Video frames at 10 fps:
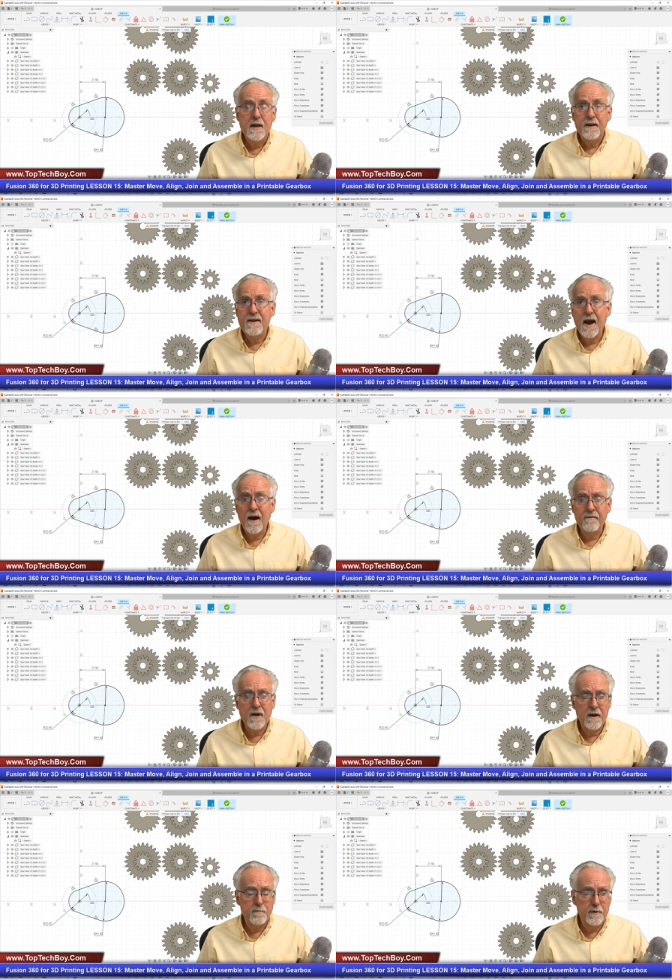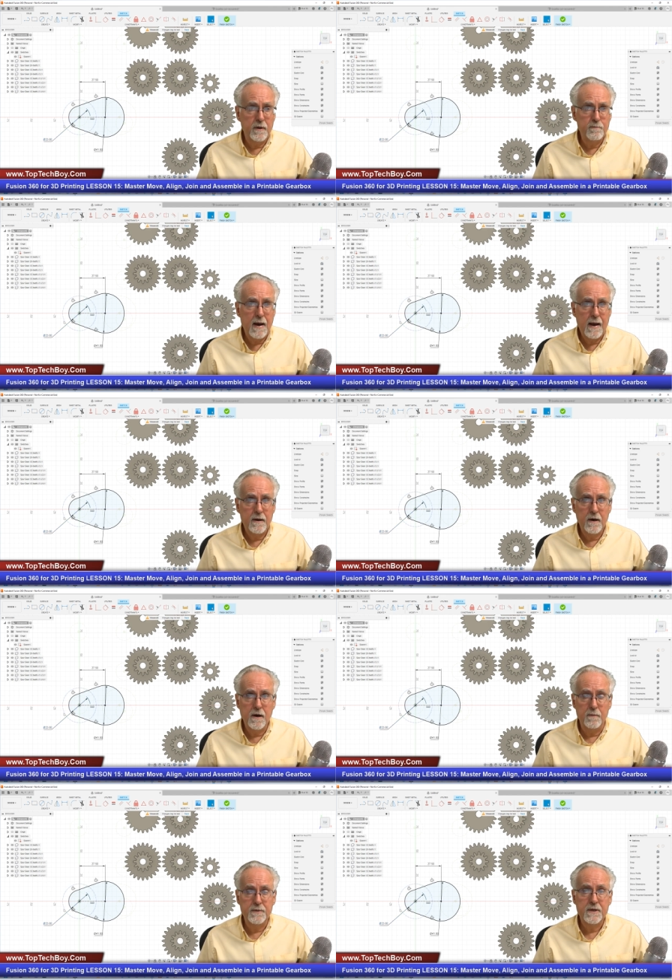Now I've got to build my
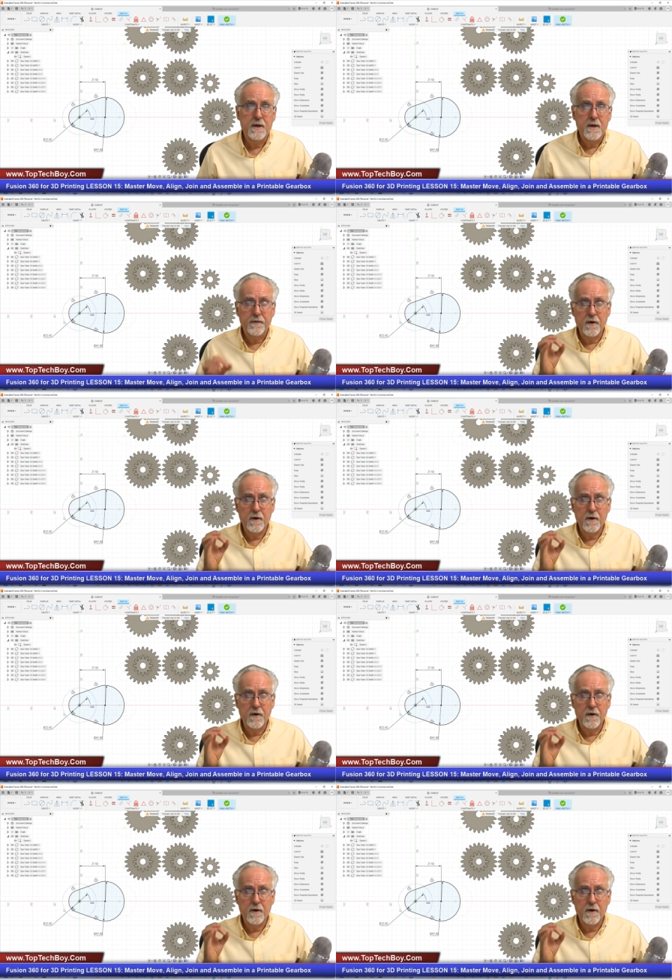hubs.